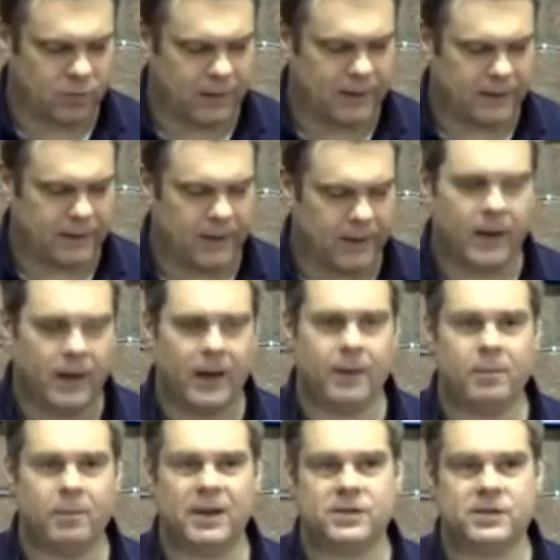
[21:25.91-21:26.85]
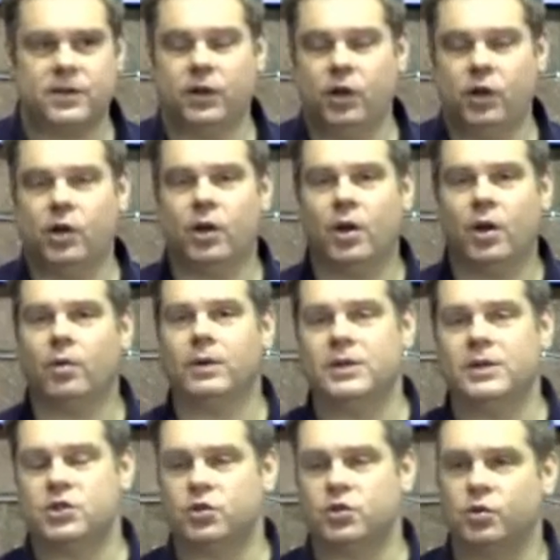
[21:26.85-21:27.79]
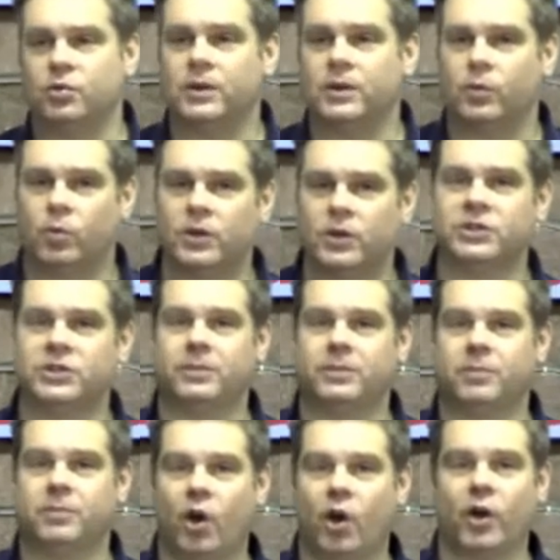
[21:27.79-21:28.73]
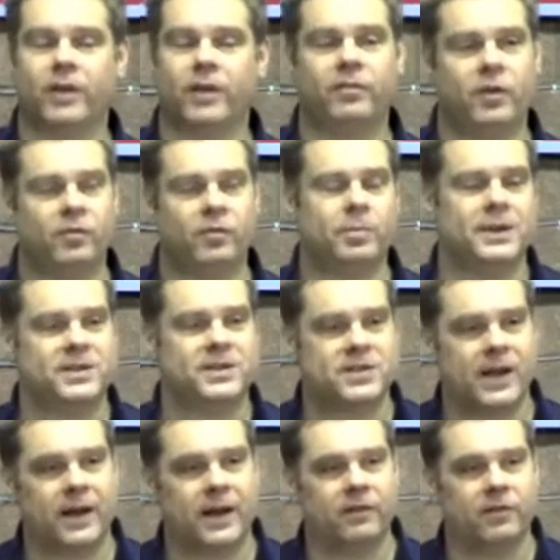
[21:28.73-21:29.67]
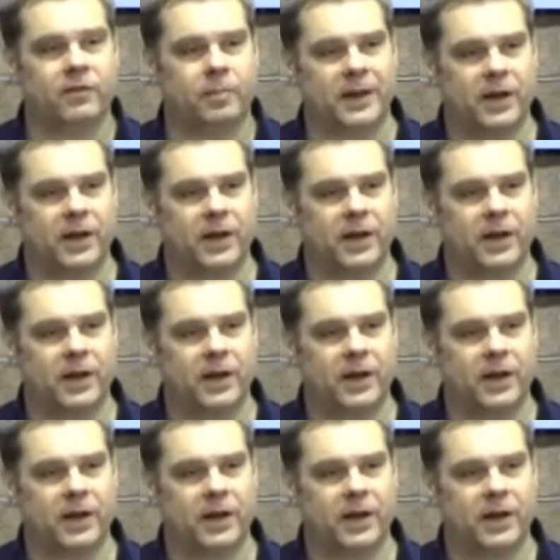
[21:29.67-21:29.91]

Well, it means that you can only truly worship God if you've been saved,